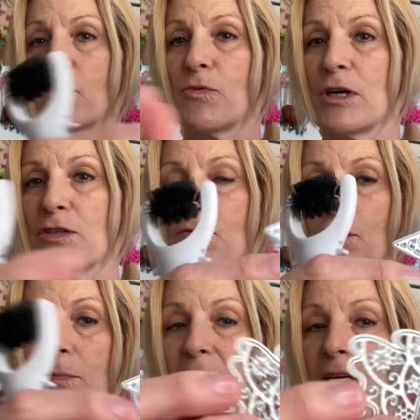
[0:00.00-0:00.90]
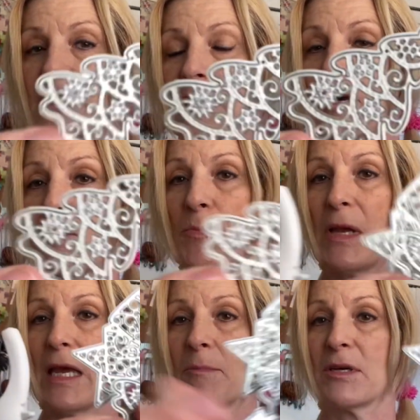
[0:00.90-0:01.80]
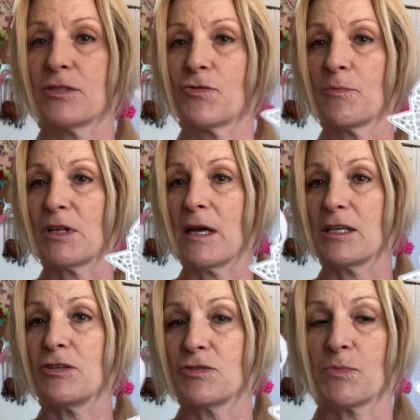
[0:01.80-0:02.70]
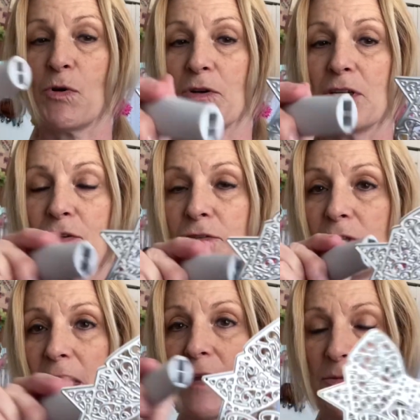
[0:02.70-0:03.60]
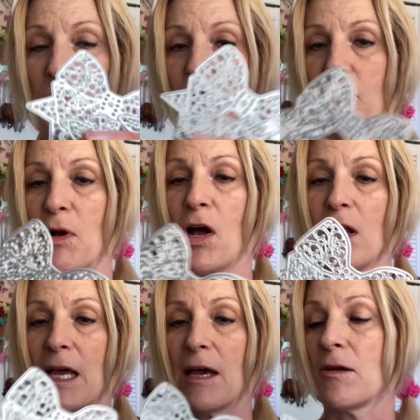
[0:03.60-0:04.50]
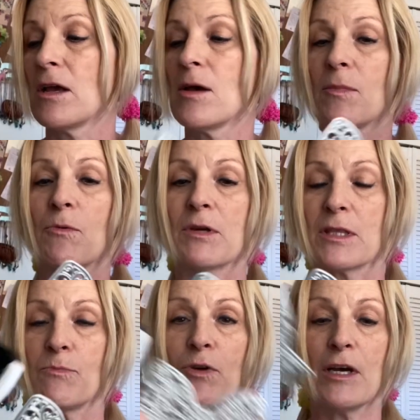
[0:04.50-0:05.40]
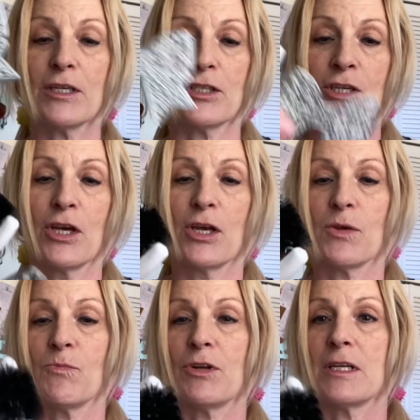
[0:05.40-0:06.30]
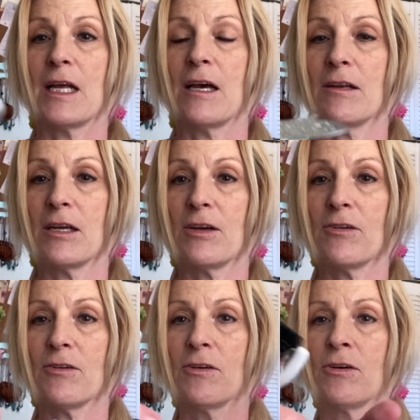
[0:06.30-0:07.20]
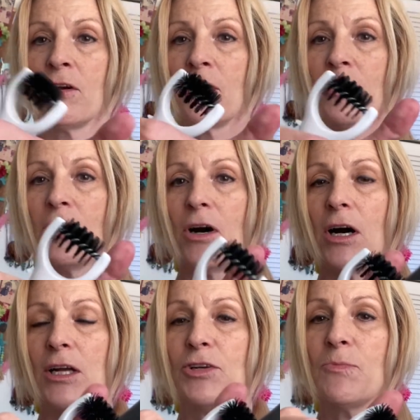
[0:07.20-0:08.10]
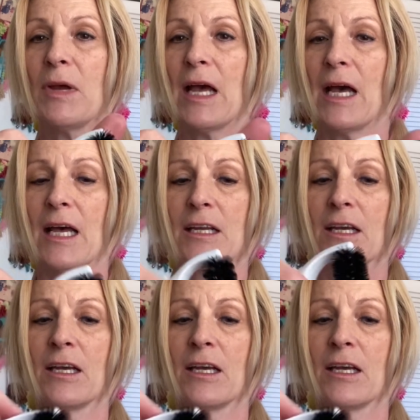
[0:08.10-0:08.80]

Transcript: the brush for because they are a pain, because normally I'd use the pokey tool and have to poke them all out. But with the brush, put it down here on your pad